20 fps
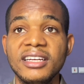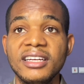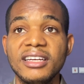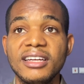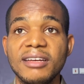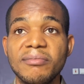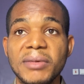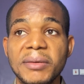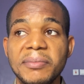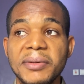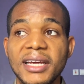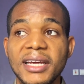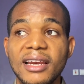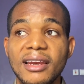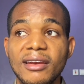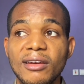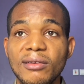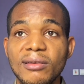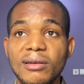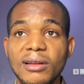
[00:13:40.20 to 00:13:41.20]
maybe
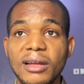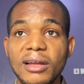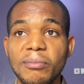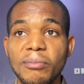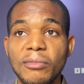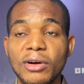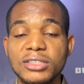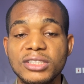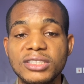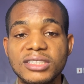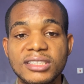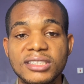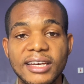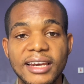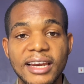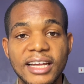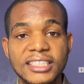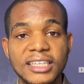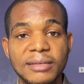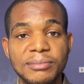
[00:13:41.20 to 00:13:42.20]
a much
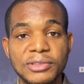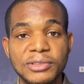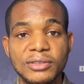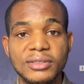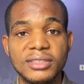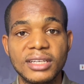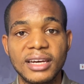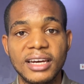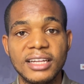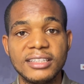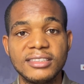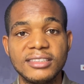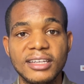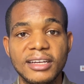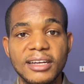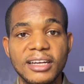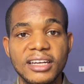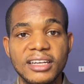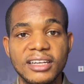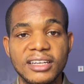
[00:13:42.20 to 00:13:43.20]
larger building, let's
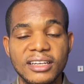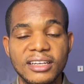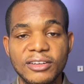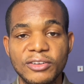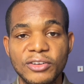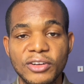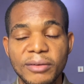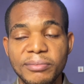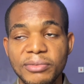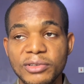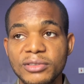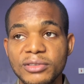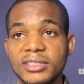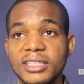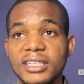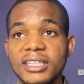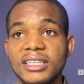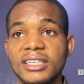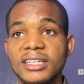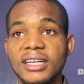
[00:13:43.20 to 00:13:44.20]
say you're
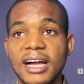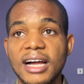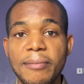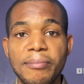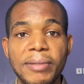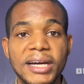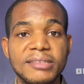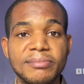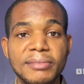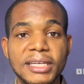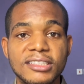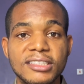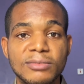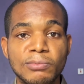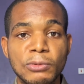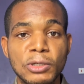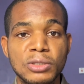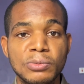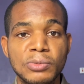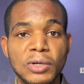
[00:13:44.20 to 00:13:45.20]
building apartments,
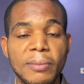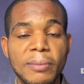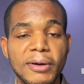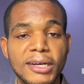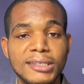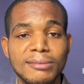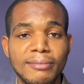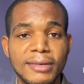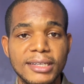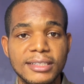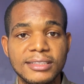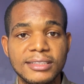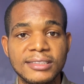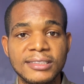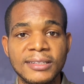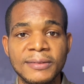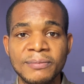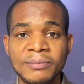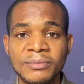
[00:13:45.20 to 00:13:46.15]
multiple apartments,